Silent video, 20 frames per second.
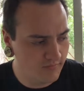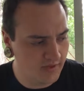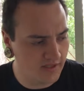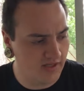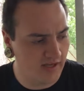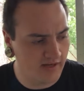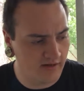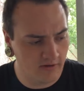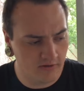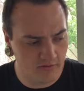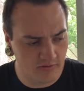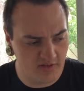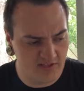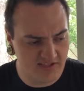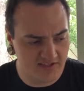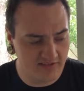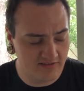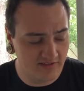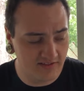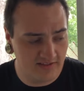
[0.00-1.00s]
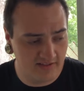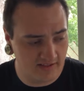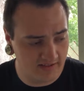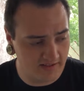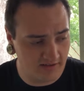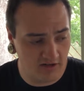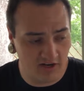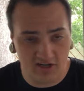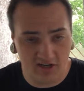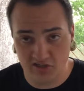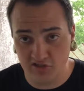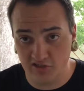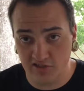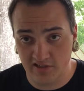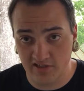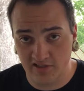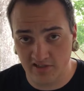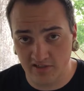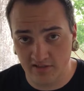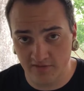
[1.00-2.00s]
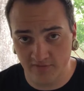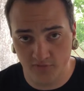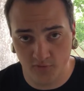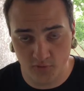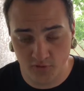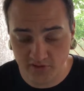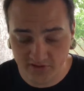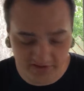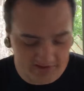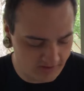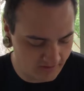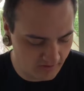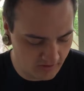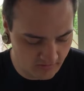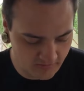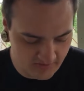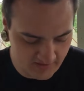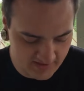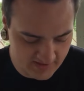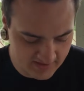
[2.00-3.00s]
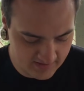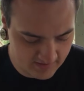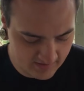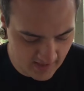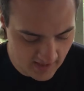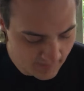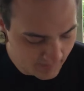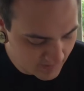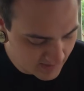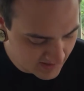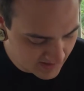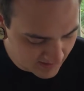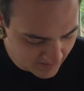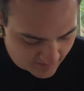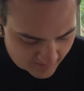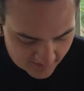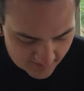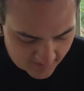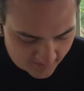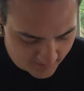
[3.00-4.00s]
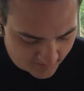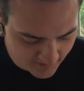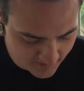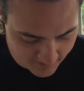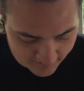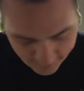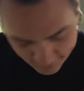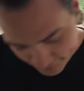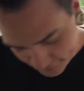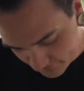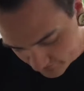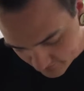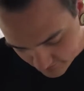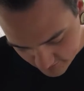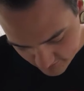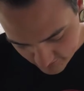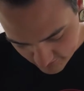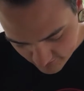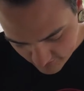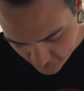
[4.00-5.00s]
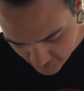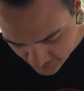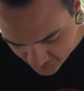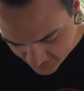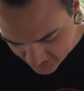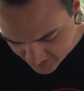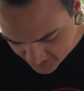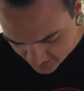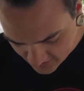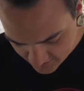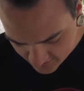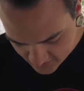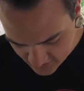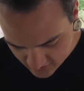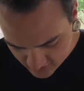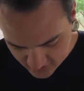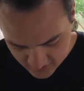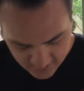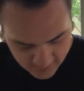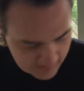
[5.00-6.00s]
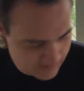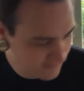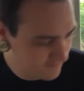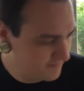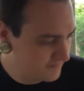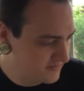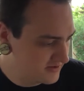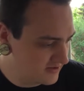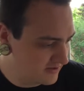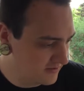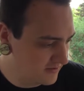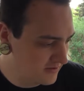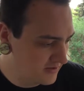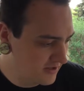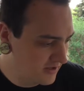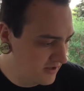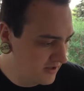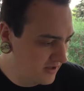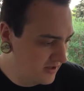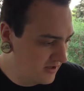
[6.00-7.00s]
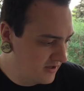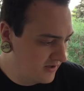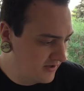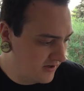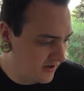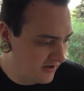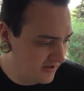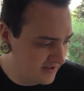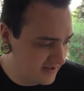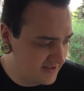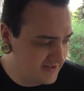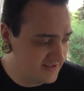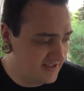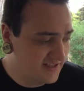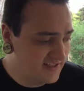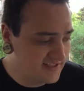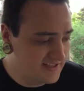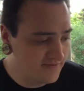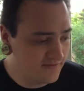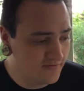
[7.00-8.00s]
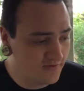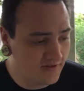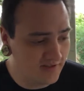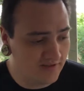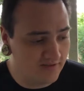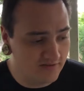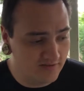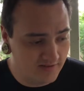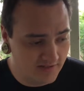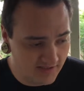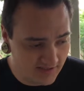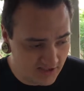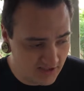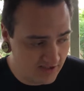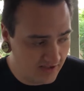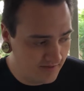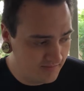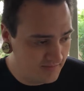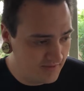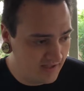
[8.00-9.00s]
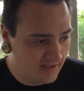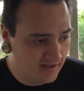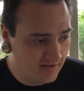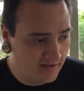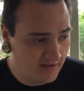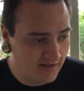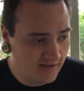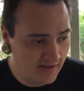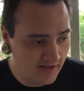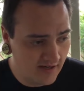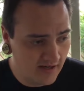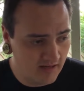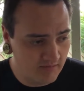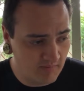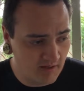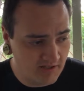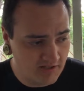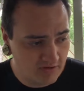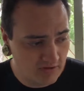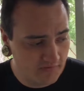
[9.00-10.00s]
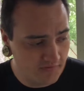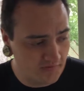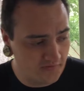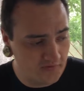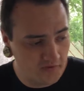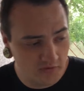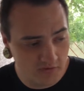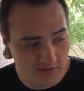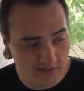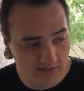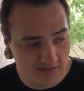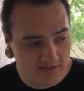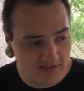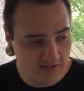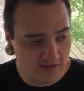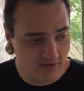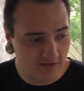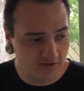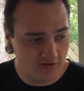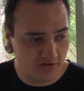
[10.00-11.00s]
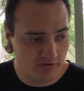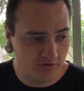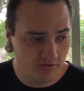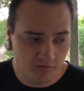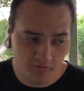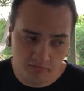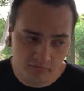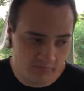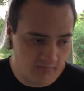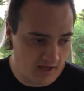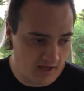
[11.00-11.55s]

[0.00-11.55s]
but I heard recently that they're actually getting a divorce. I don't know if it's happened yet or not, but it's kind of interesting. So, all right, guys, that is it for the collection update. I do have a few things here. So